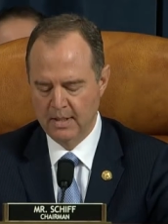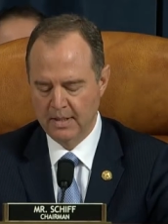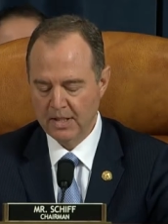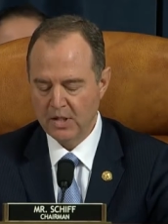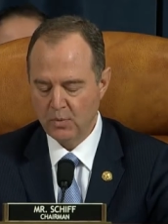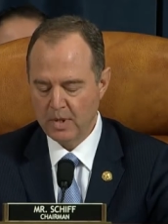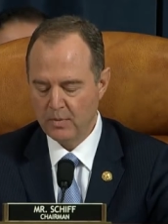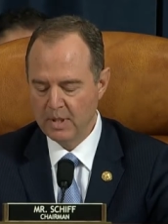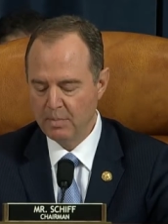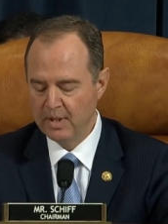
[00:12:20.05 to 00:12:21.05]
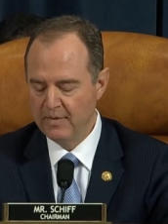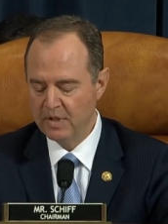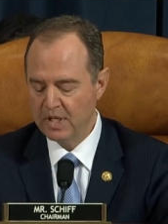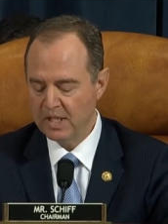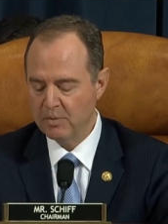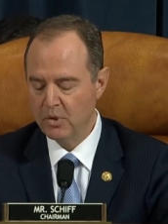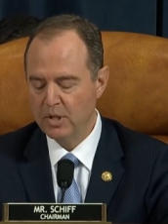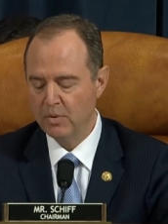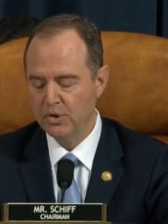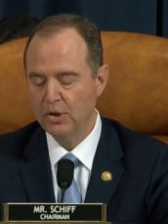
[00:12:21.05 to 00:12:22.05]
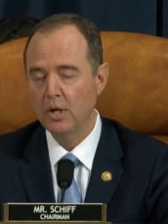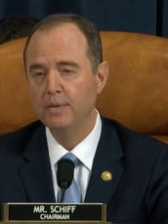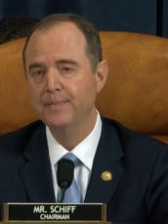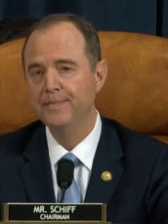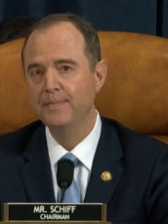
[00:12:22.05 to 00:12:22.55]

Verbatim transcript: This is what we believe the testimony will show,